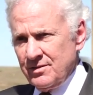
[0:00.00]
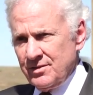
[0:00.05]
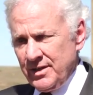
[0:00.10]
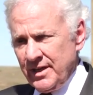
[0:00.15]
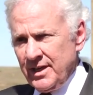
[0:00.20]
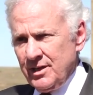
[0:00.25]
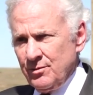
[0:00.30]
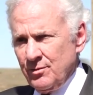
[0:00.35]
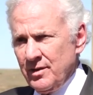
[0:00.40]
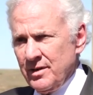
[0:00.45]

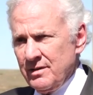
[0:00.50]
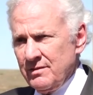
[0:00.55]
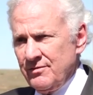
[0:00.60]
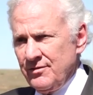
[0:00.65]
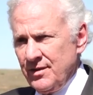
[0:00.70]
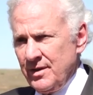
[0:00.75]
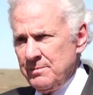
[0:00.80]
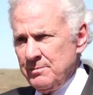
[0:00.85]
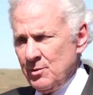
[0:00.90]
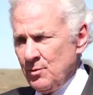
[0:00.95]
January and
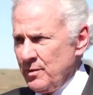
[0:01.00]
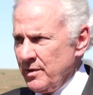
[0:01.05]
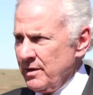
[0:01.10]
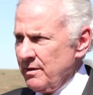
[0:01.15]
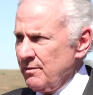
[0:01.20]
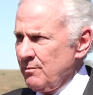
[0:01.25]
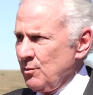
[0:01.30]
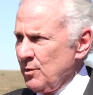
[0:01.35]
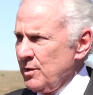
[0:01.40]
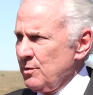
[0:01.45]

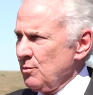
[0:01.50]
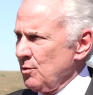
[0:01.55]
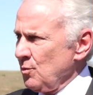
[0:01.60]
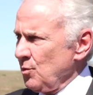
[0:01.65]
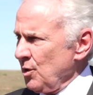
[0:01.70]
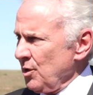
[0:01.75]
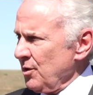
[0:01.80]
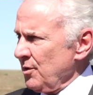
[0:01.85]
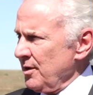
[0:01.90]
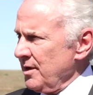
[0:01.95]
February, we were
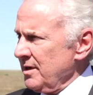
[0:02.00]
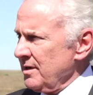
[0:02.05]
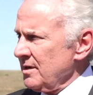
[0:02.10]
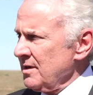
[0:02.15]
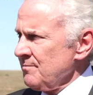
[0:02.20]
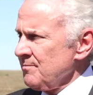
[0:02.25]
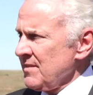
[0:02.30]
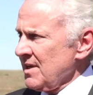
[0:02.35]
worried